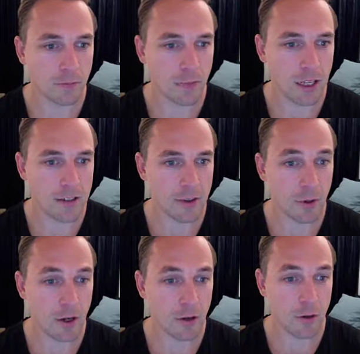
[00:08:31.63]
the last thing we
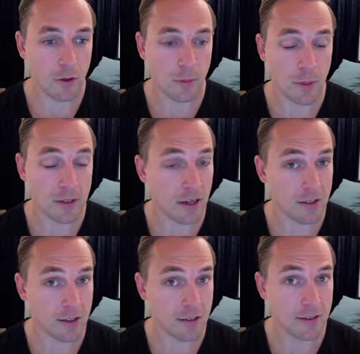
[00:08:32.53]
got to do,
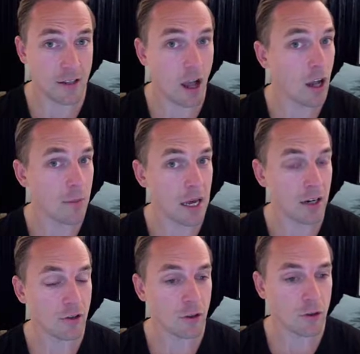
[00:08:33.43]
because this is not a
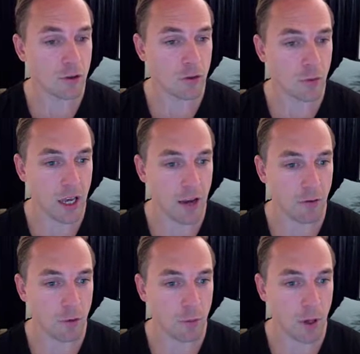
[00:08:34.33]
managed solution, we have
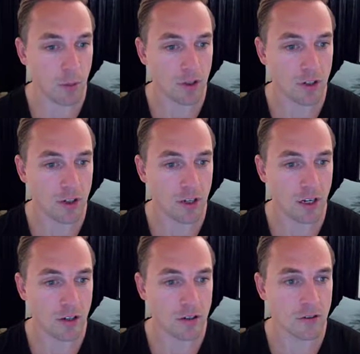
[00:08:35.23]
to publish the
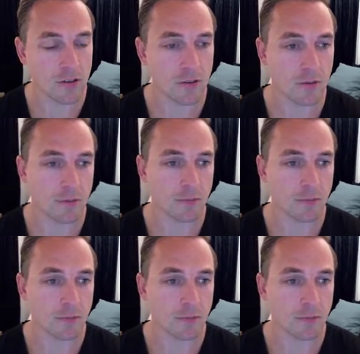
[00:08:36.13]
changes.